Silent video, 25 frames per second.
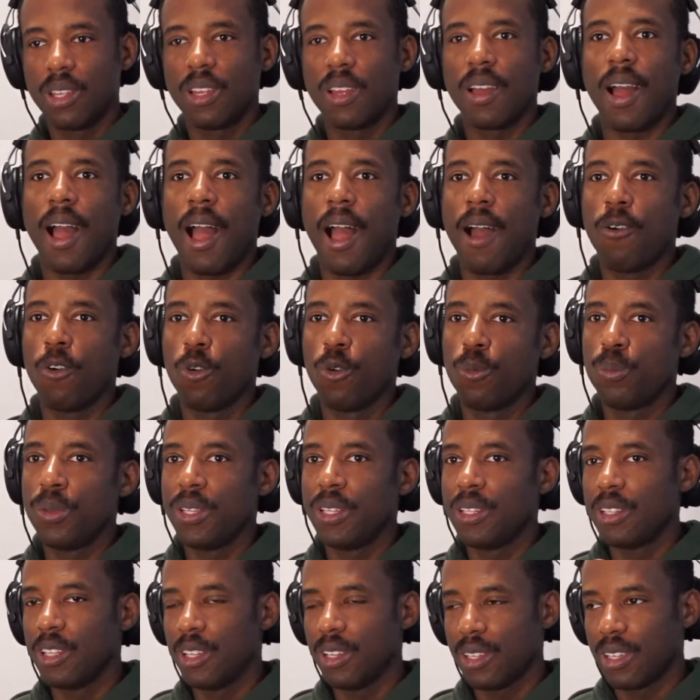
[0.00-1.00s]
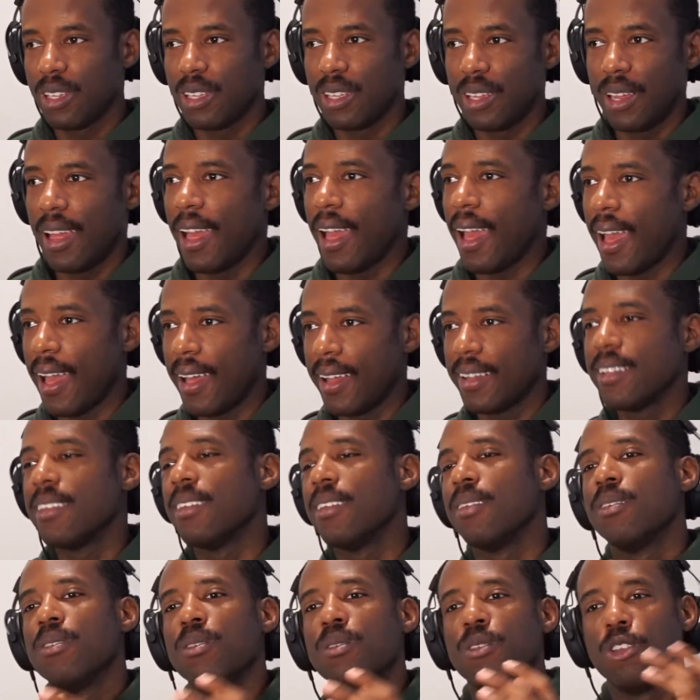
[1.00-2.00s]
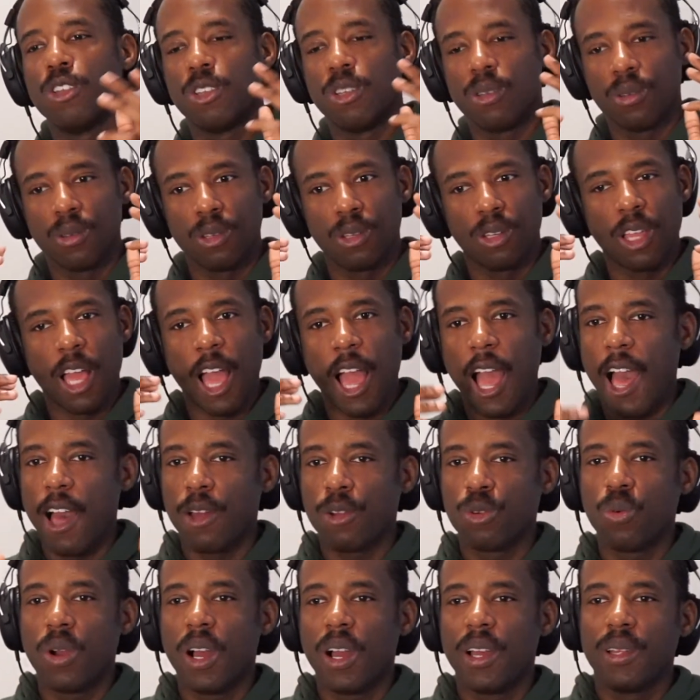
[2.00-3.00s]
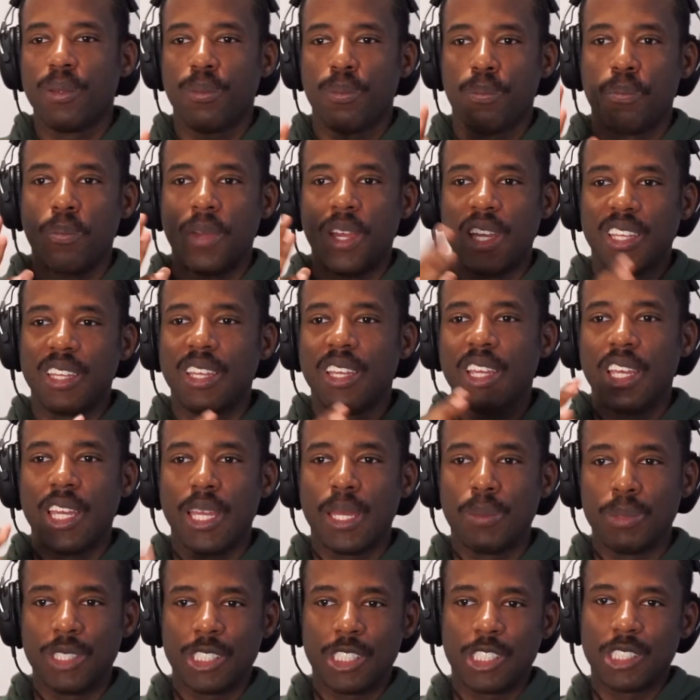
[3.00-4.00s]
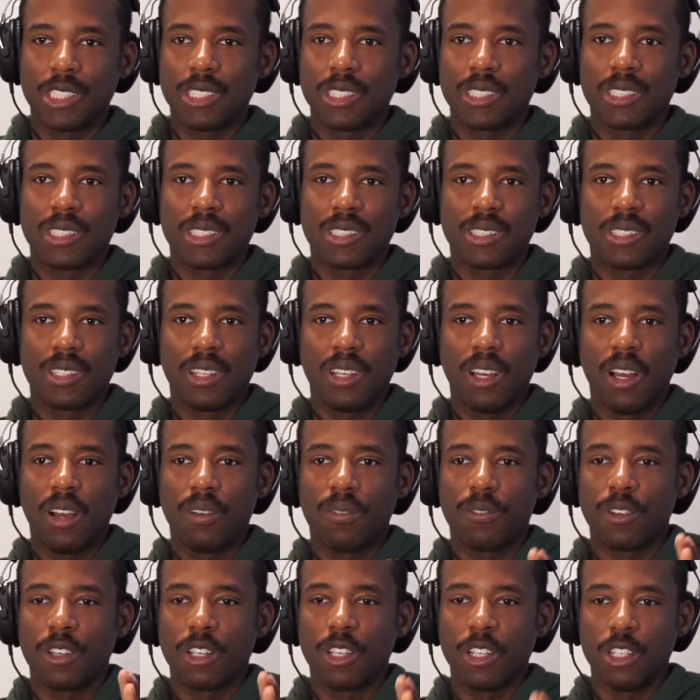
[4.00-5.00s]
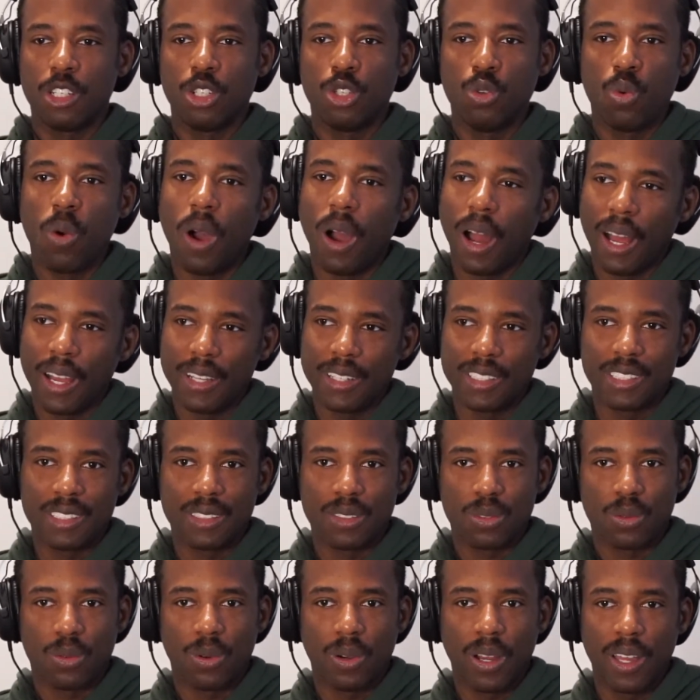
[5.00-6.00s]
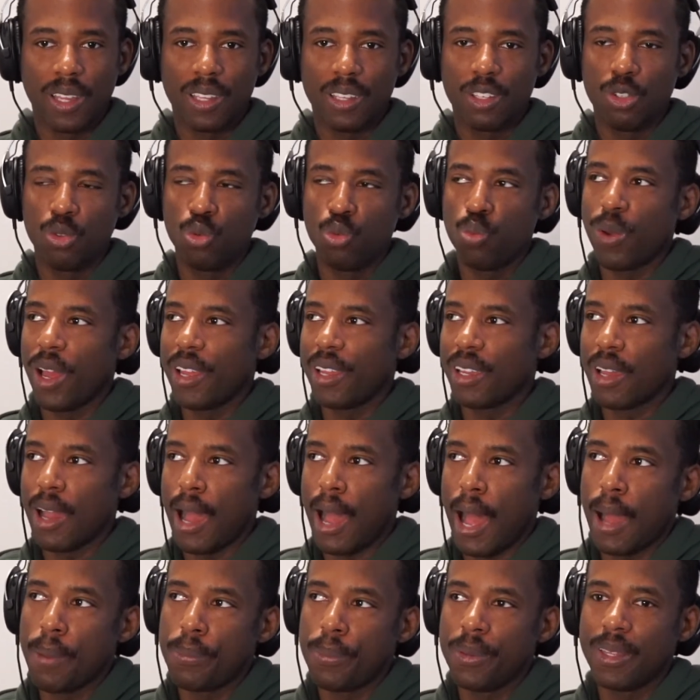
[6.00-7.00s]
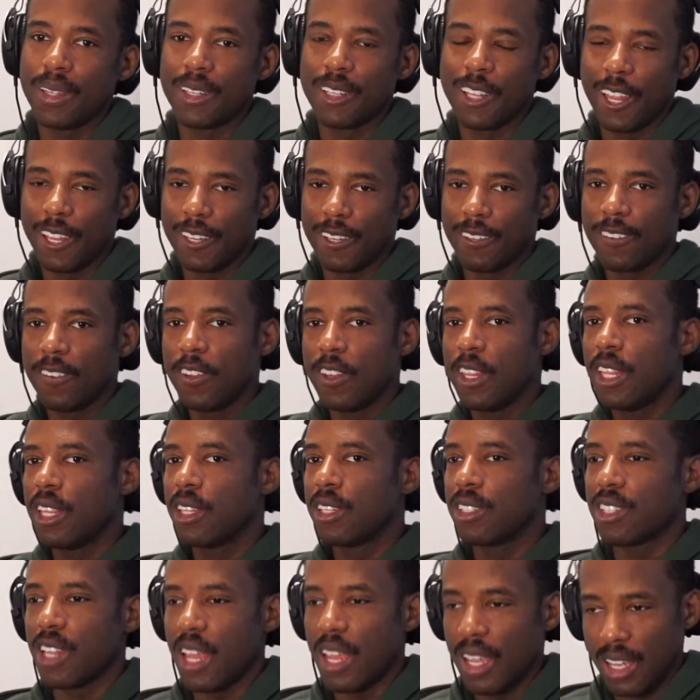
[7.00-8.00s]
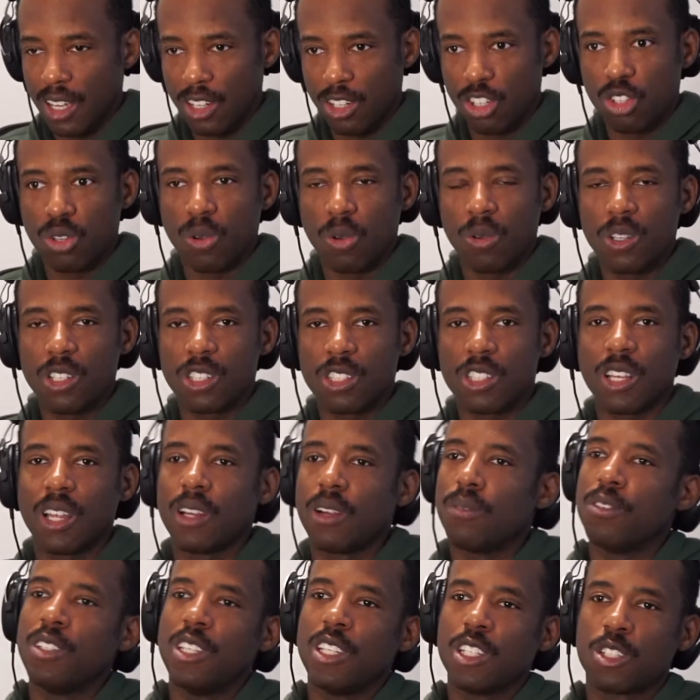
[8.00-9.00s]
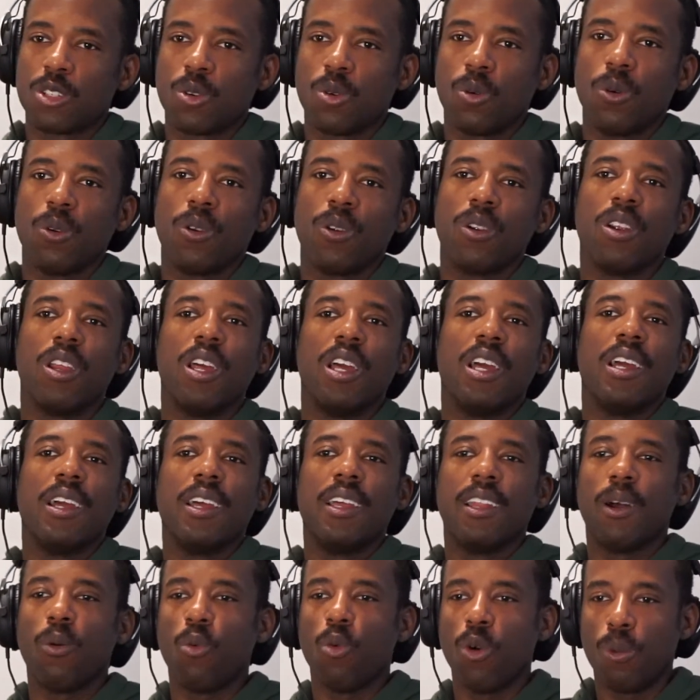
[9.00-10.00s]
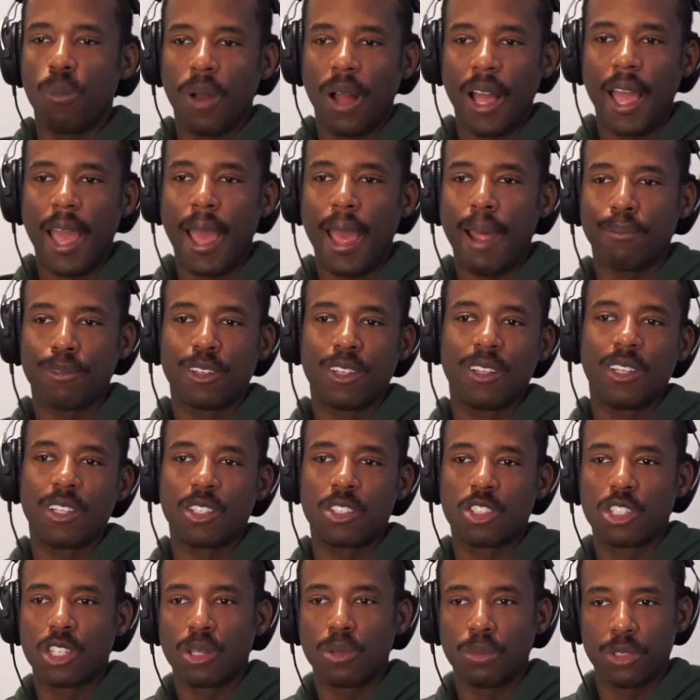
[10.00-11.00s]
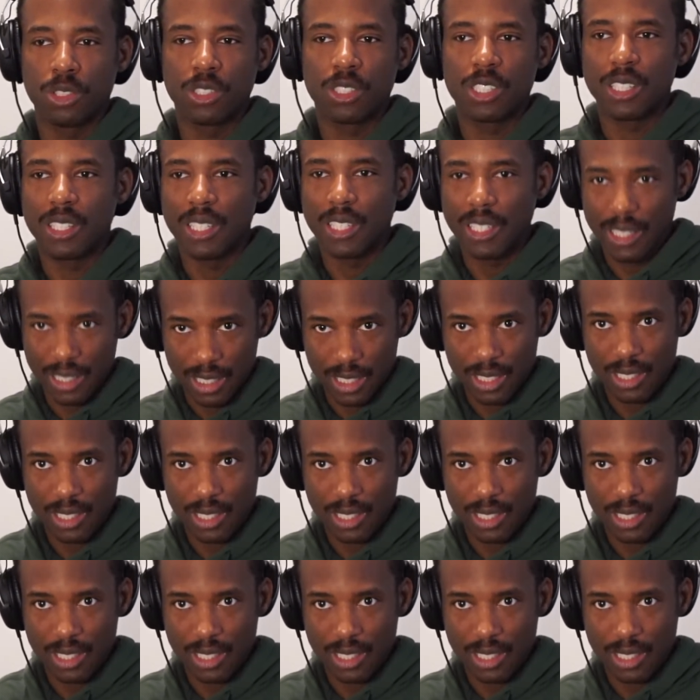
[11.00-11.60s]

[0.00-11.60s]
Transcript: I will be looking at how do I make images of good UIs, right? You might copy it, like take a screenshot of Discord and I want my app to look similar to this.